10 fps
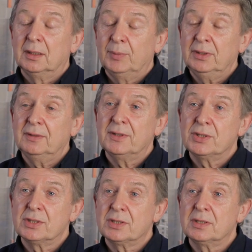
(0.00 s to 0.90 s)
The
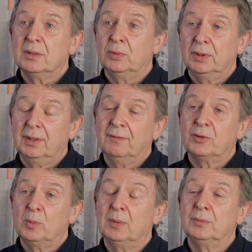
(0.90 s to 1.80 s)
benefits working
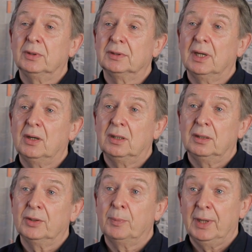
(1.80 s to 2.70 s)
from Omron
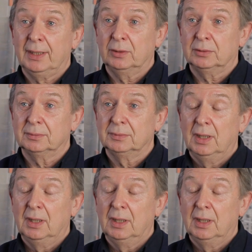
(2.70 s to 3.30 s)
are the backup.